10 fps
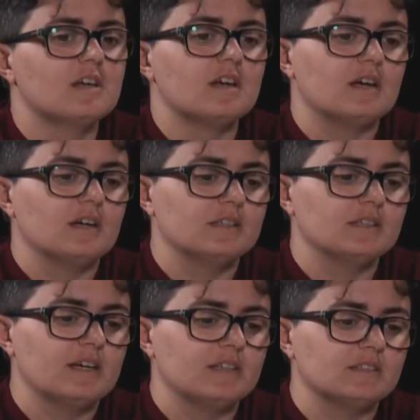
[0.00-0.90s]

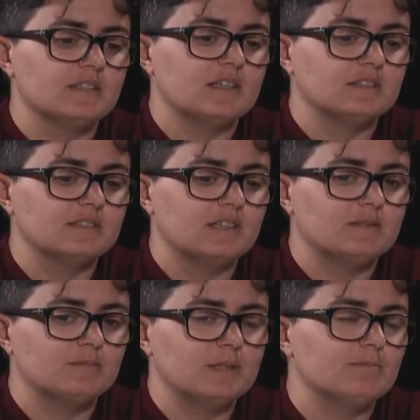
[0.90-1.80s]

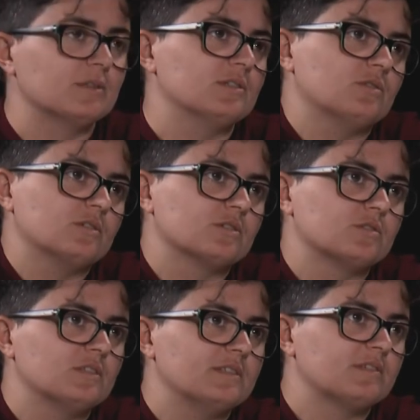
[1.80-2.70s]
and people in order
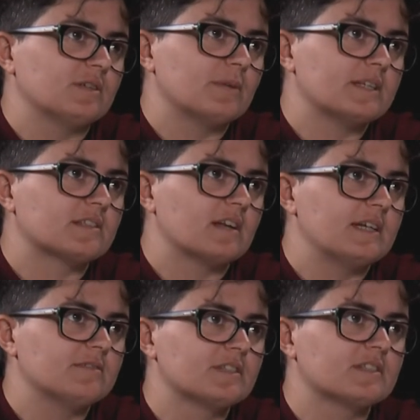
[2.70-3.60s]
to live their best
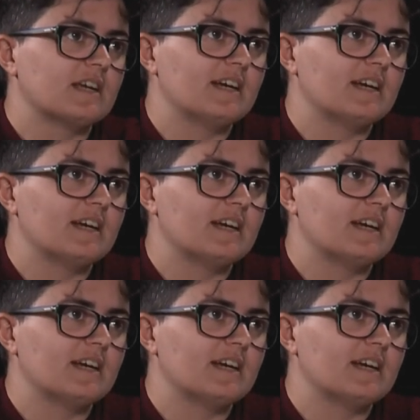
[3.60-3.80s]
lives.